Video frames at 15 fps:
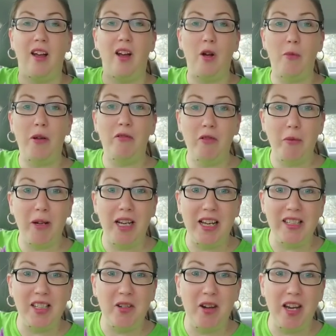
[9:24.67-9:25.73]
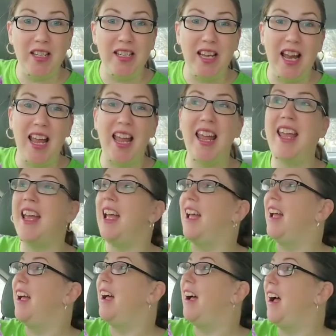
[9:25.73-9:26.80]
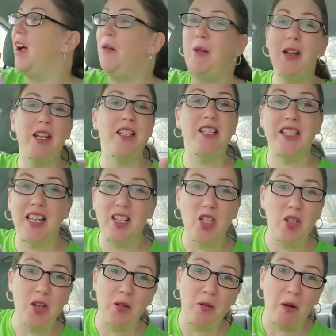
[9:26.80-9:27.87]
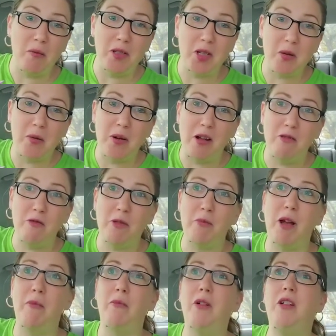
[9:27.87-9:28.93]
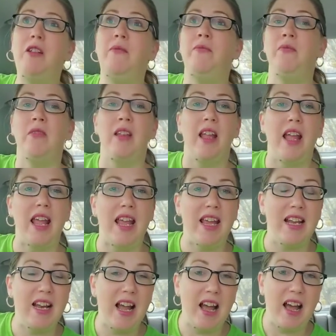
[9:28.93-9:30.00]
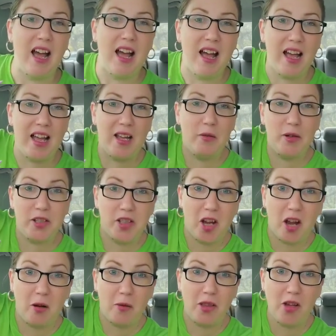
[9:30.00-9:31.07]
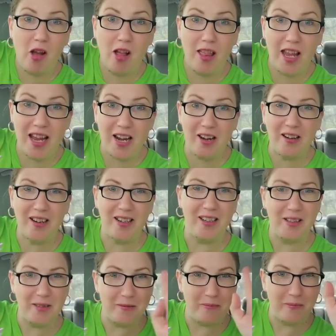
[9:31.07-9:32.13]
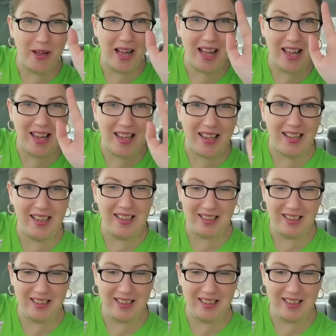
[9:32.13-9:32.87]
hope everybody has a great day. I wanted to let you know what was going on with Bumble, and I will talk with y'all later. Bye.